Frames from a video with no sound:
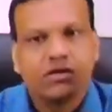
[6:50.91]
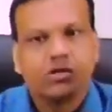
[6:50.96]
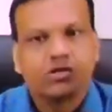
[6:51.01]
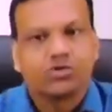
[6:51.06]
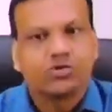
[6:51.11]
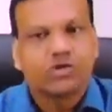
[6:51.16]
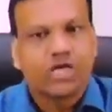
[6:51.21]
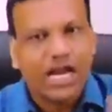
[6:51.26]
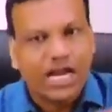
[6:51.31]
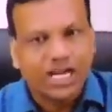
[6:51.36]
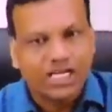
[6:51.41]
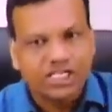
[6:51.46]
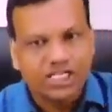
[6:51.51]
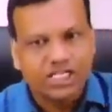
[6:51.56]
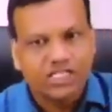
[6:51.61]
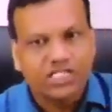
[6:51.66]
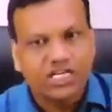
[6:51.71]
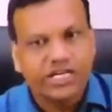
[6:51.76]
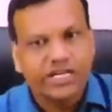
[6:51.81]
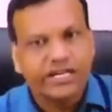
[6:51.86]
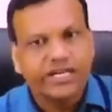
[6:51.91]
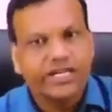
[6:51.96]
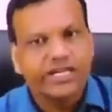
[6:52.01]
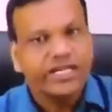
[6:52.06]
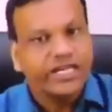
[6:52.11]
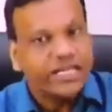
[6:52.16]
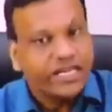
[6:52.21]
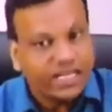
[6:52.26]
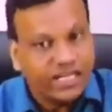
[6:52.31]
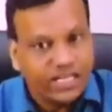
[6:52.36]
So the action
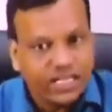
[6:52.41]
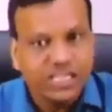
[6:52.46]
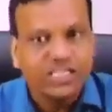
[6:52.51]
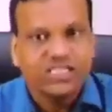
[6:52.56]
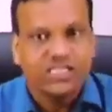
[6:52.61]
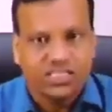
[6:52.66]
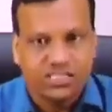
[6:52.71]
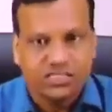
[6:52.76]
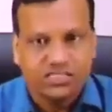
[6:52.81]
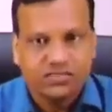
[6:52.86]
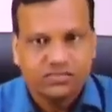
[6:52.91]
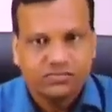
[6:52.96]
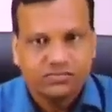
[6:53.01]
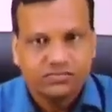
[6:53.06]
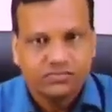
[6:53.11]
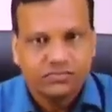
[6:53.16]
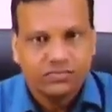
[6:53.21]
suddenly increases.